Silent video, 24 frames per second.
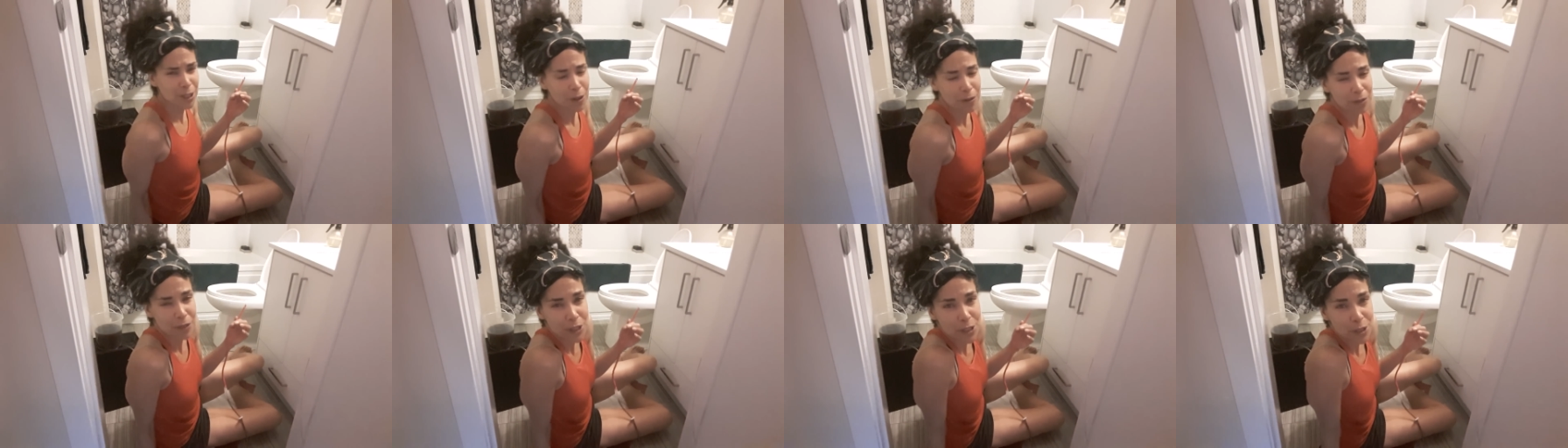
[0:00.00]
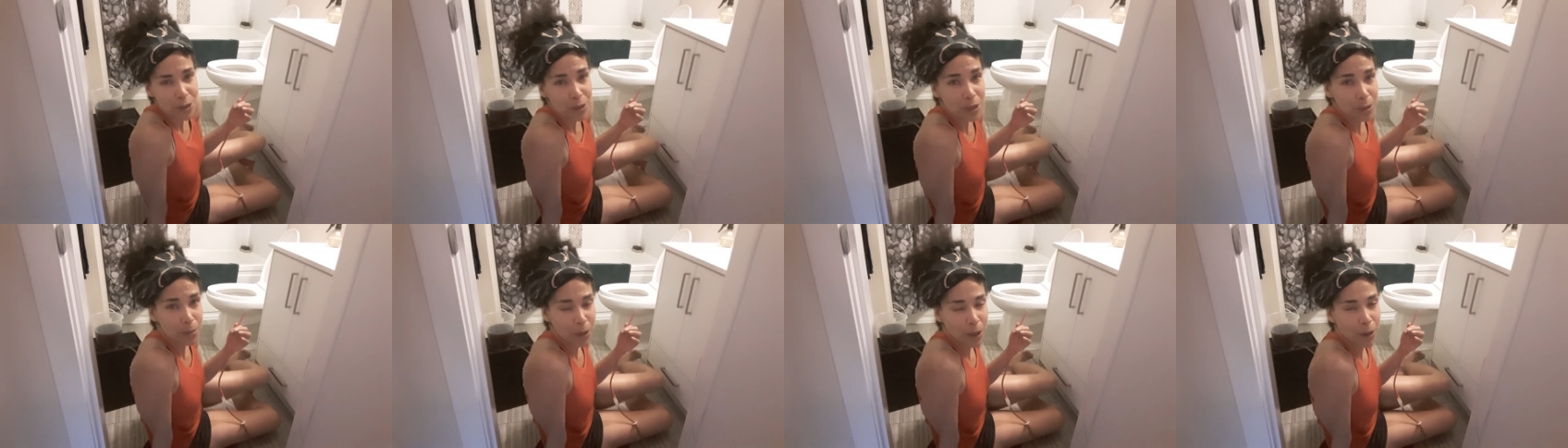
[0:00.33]
You have to
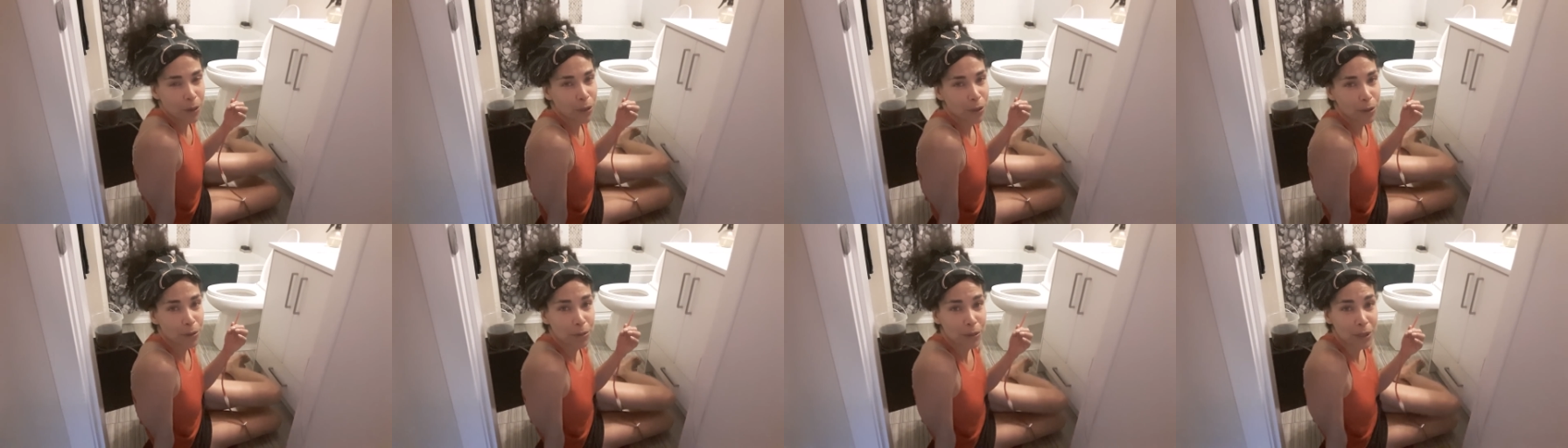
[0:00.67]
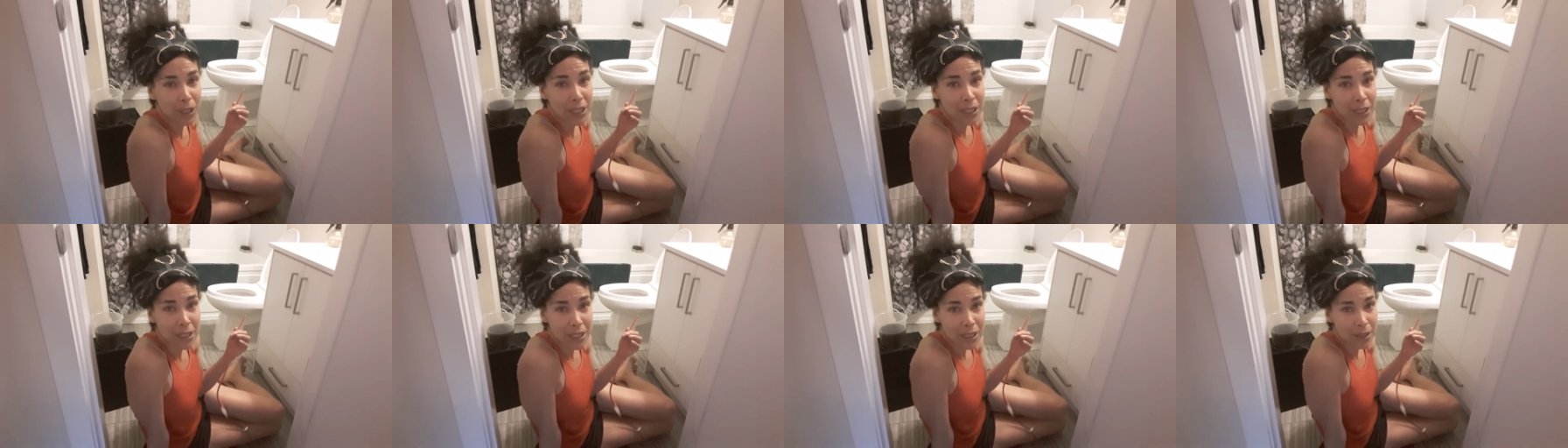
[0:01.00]
do it about
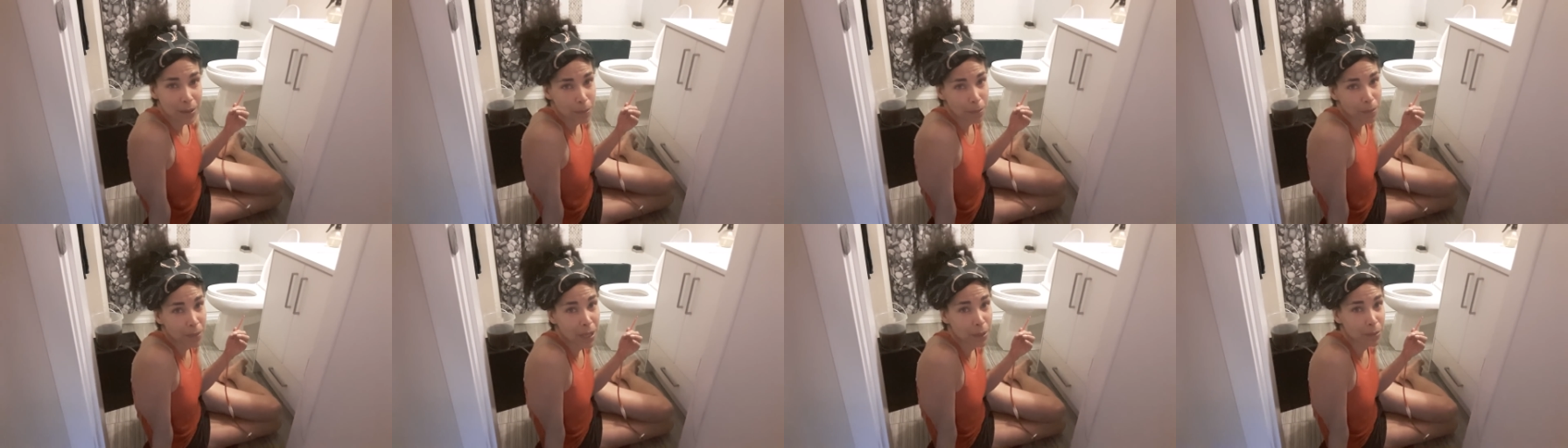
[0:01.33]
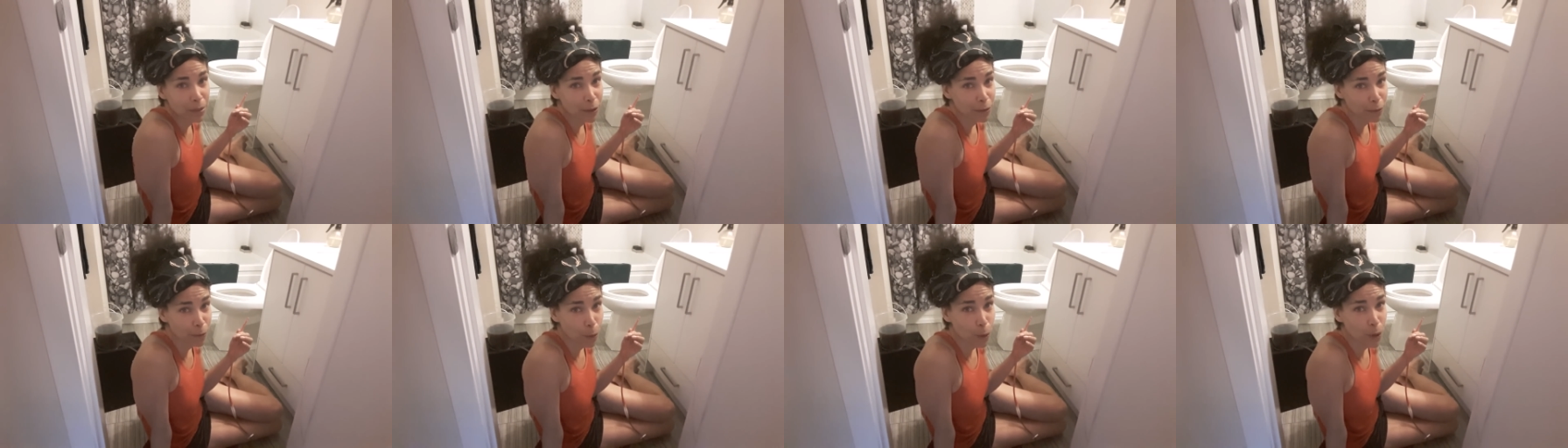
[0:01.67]
3,
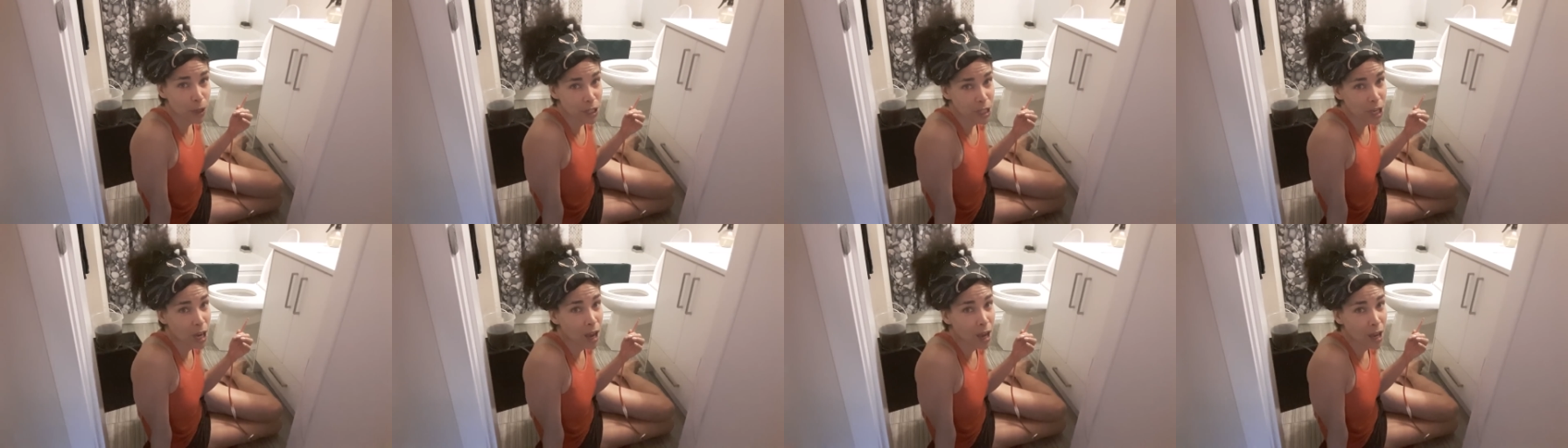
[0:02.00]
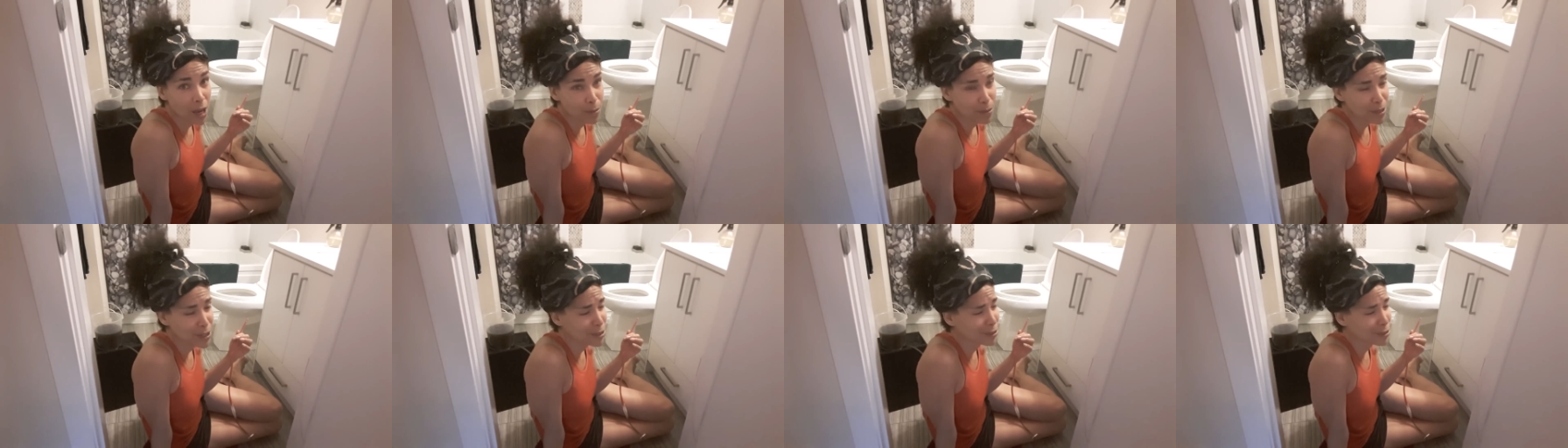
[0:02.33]
maybe 4 times,